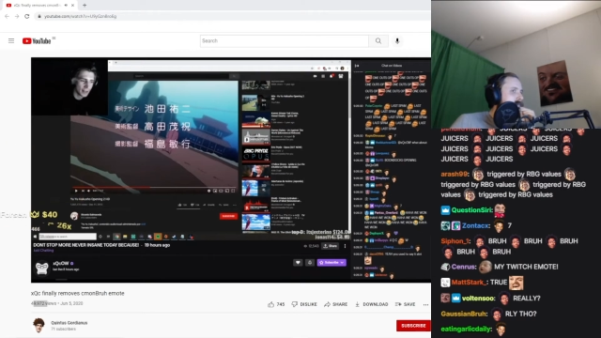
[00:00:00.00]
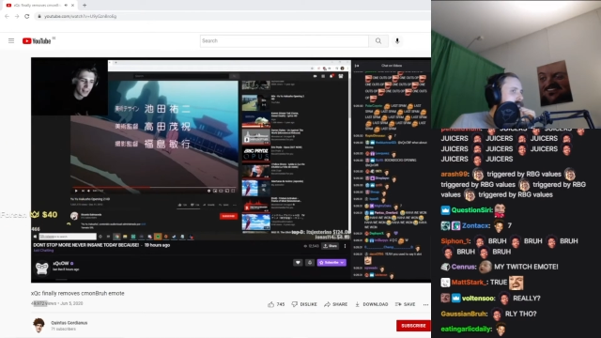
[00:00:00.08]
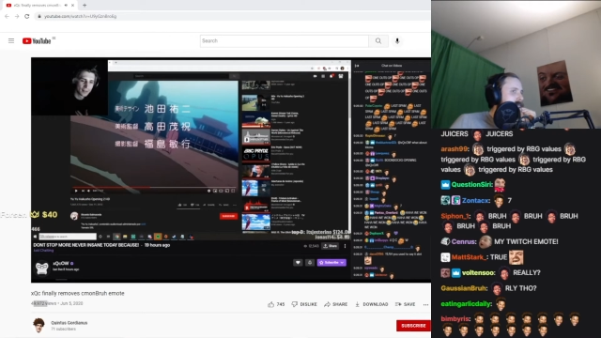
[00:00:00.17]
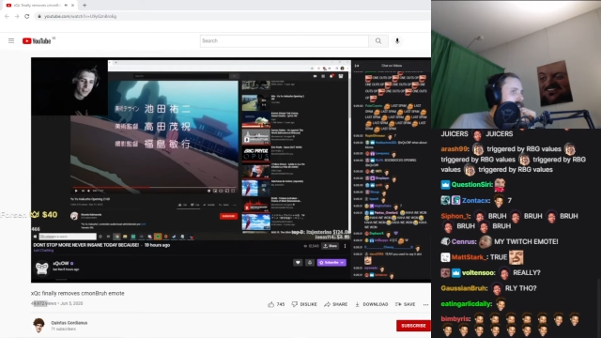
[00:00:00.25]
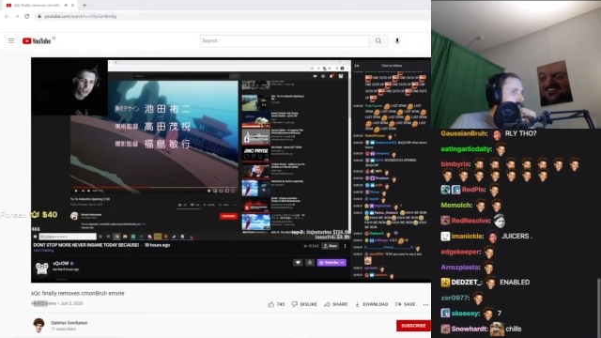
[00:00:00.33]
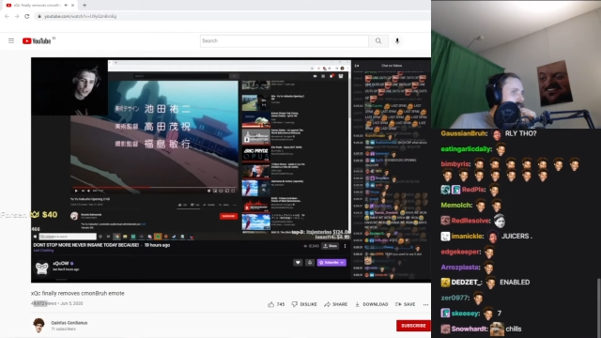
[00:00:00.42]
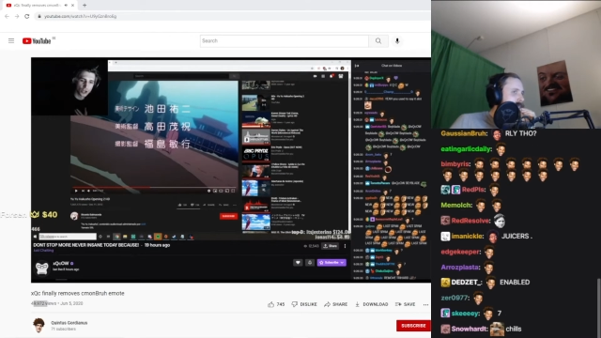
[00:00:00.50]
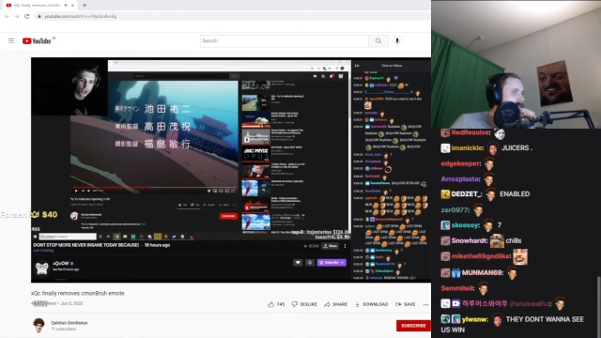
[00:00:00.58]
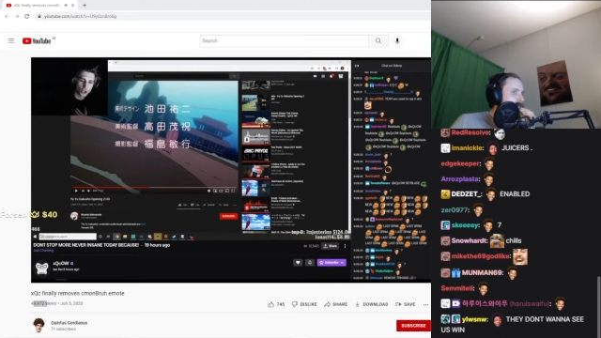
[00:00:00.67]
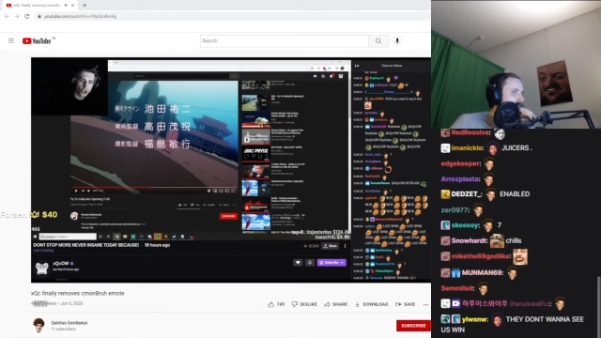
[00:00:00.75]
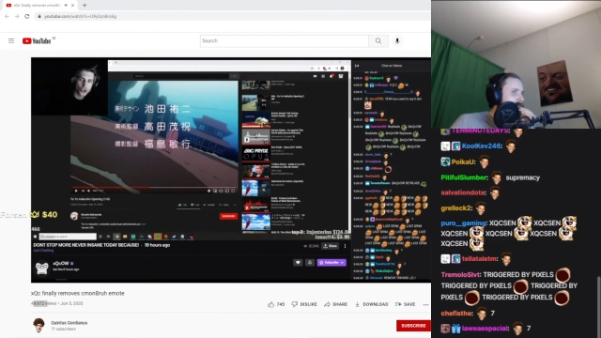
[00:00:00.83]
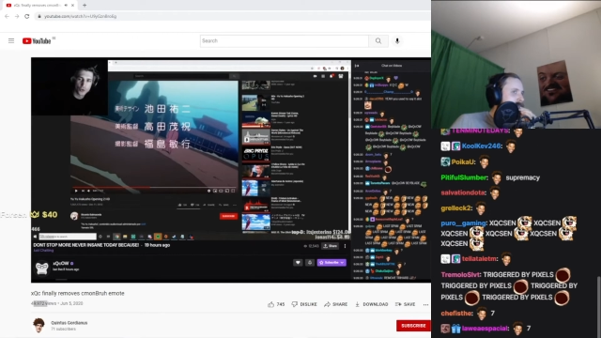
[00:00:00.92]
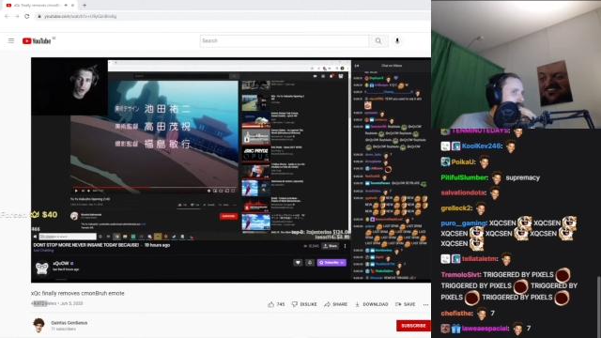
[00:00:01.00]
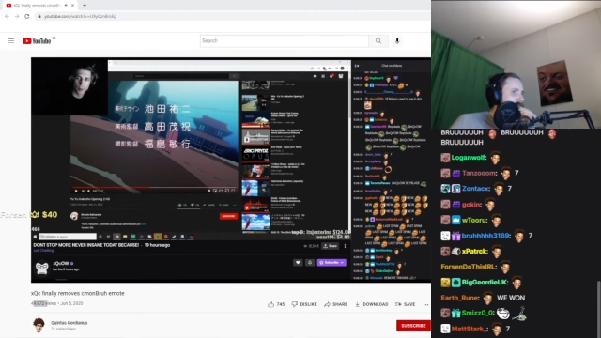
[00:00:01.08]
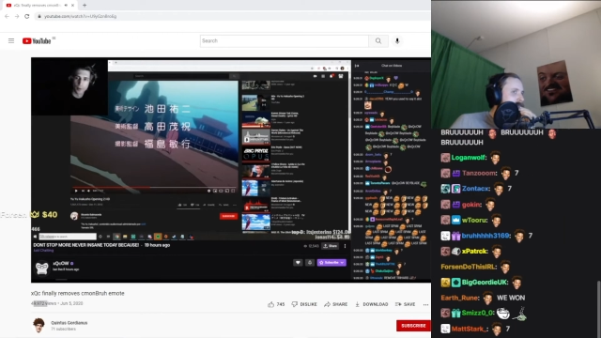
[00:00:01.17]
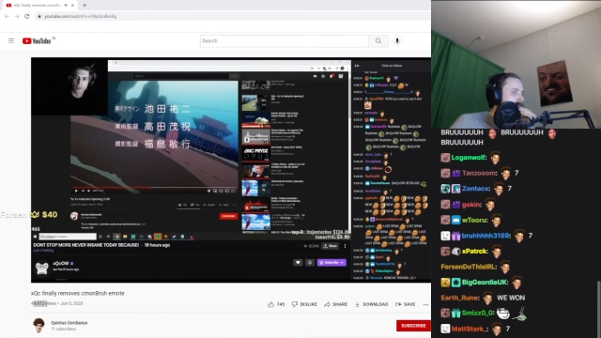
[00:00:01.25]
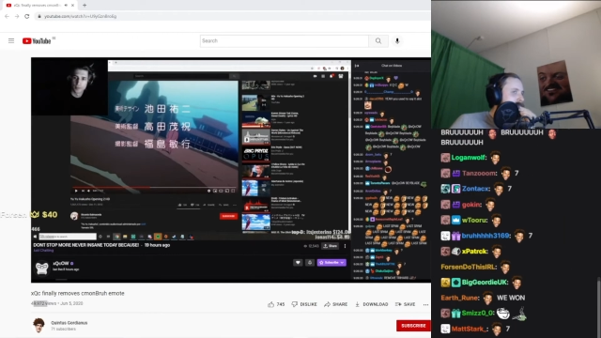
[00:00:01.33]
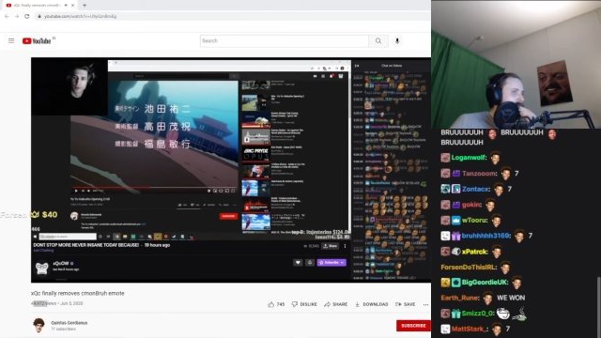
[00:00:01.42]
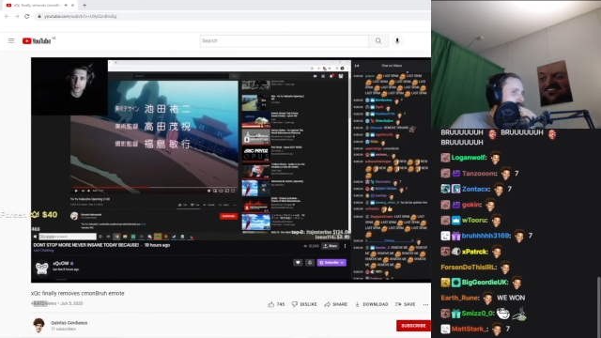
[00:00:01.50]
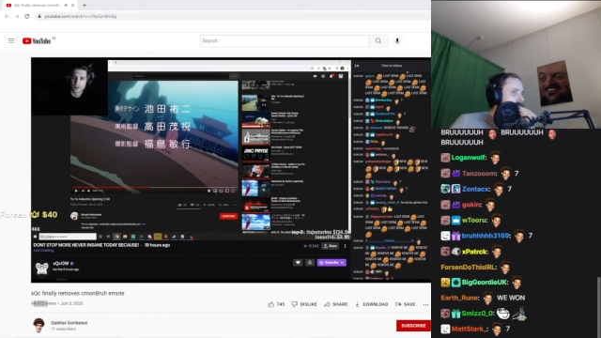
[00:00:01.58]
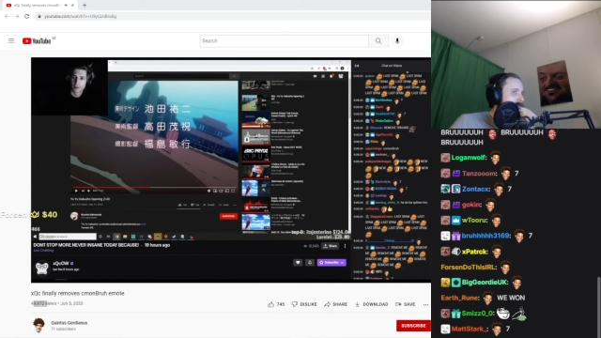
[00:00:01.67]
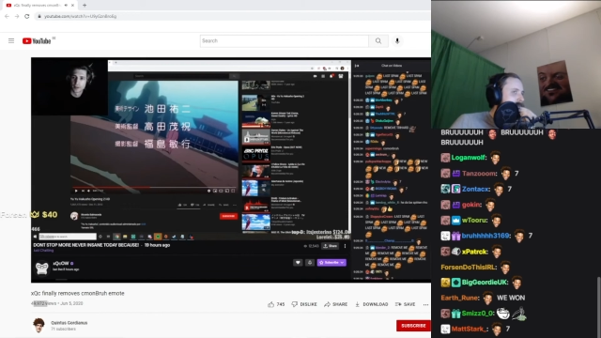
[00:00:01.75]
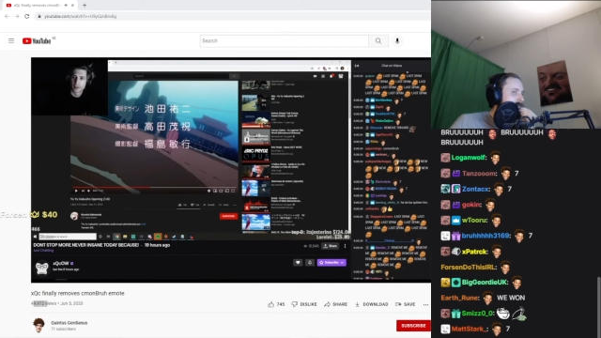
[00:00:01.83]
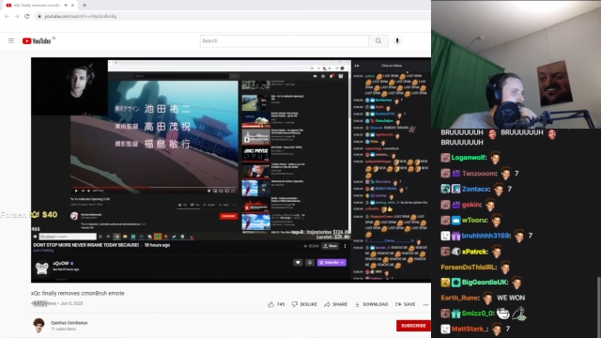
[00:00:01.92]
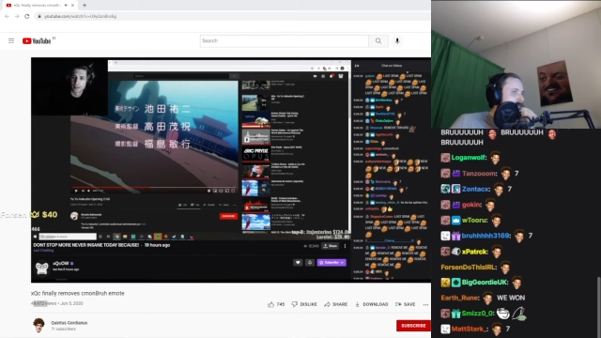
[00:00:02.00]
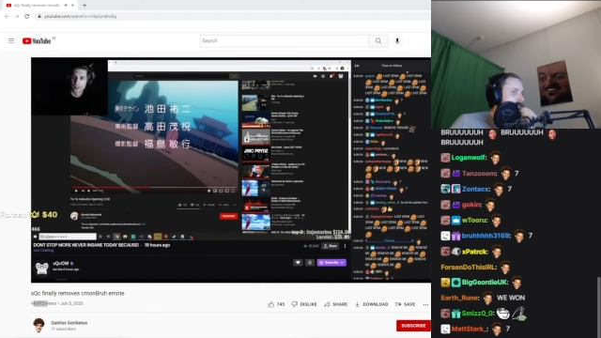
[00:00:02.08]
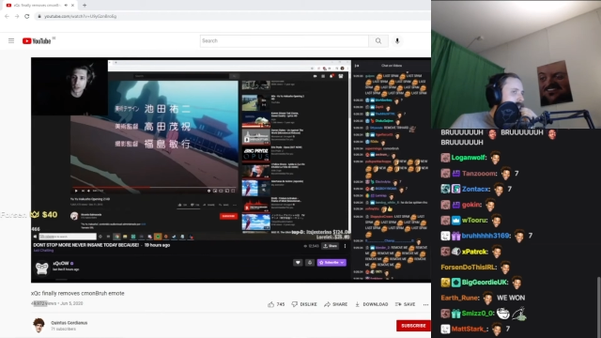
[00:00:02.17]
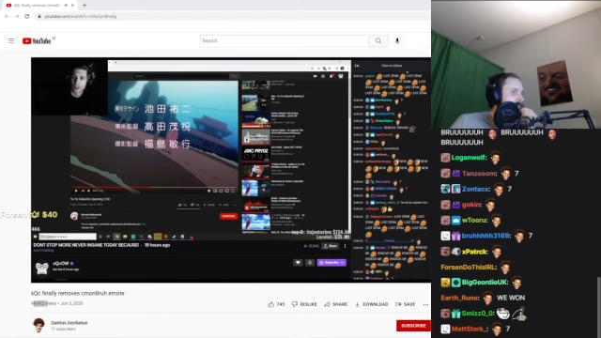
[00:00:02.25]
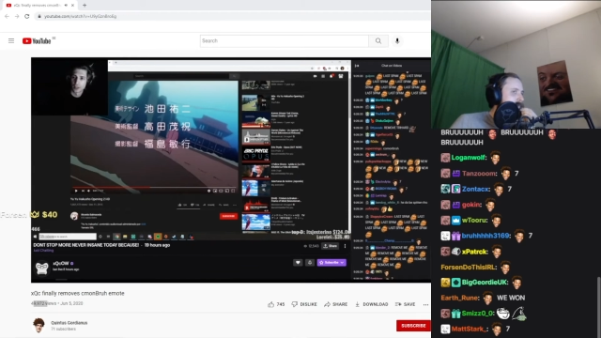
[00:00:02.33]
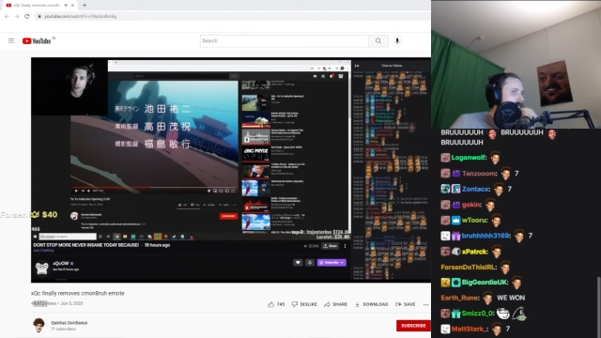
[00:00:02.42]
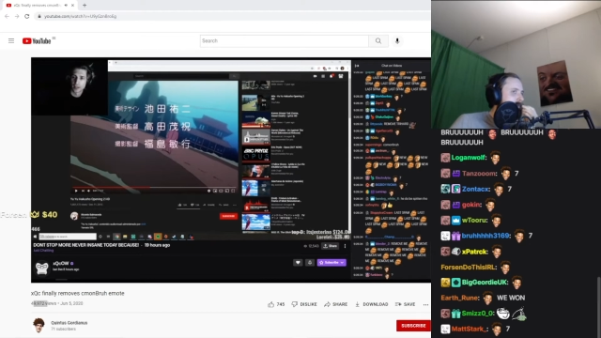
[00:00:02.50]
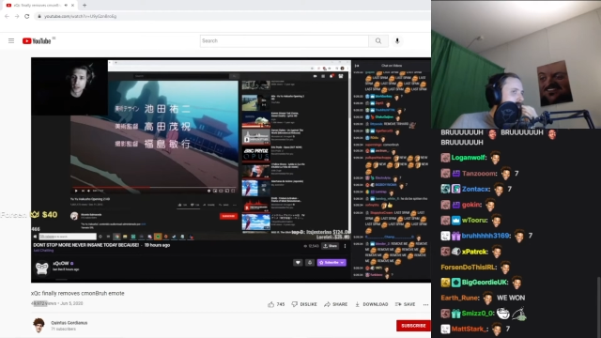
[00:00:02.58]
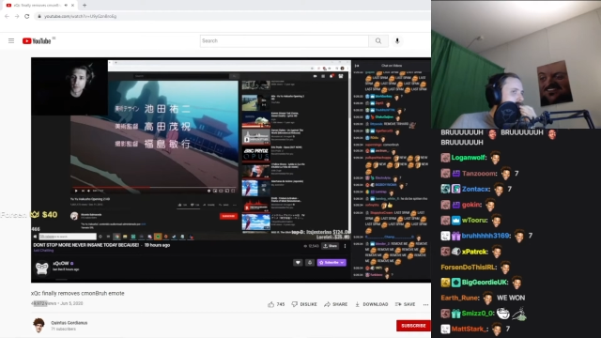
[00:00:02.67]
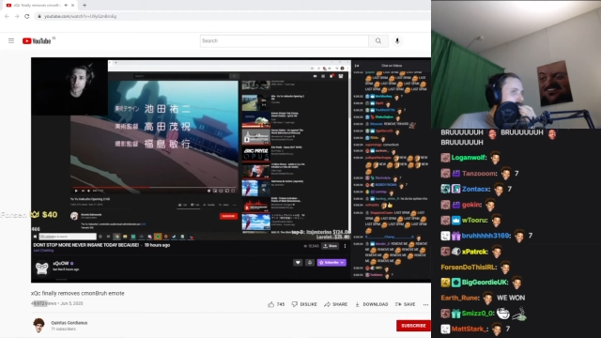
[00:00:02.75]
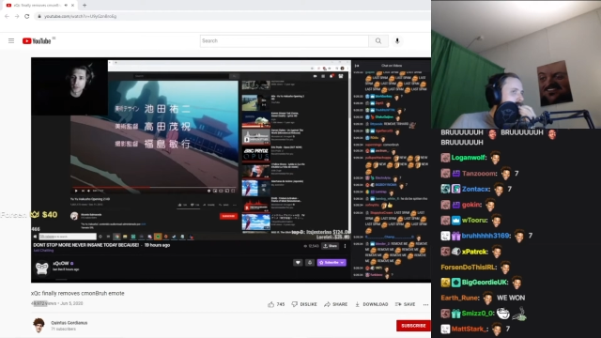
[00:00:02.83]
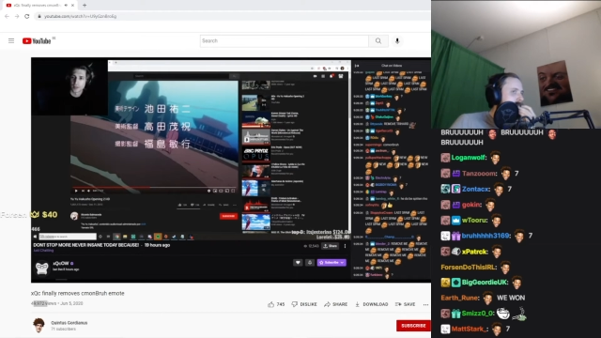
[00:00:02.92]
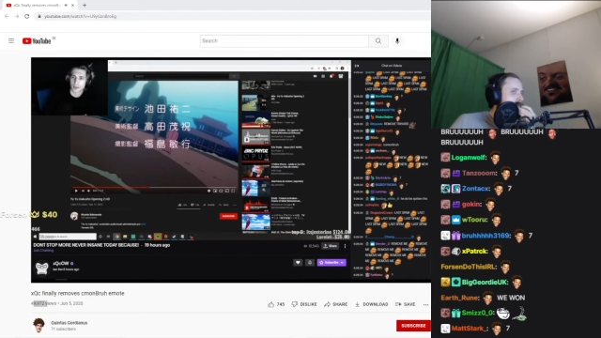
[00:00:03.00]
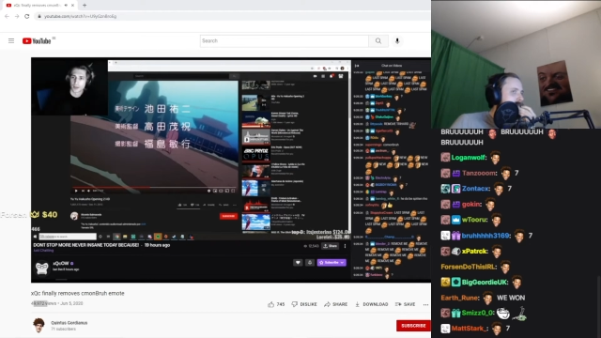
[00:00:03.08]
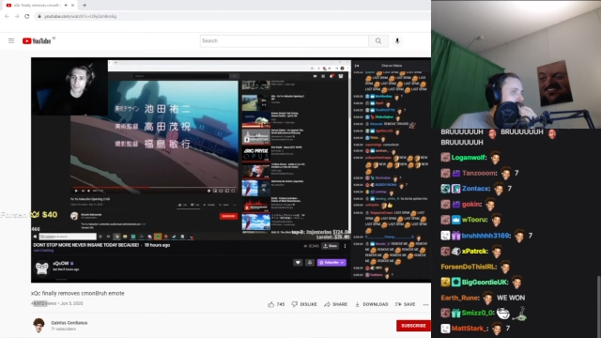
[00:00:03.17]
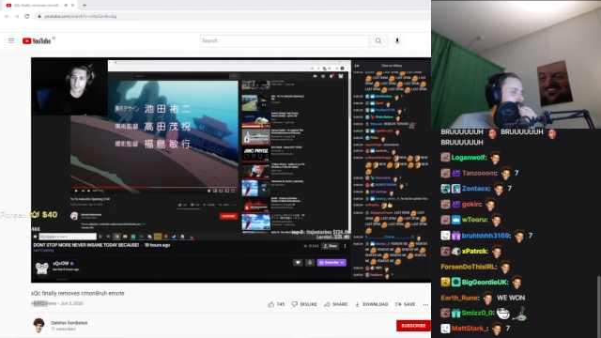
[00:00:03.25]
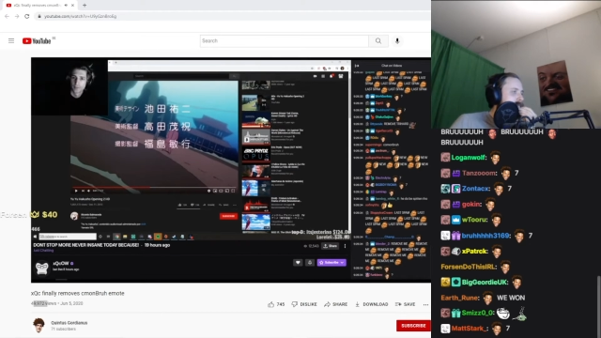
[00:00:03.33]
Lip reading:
Nobody's mouth can be seen.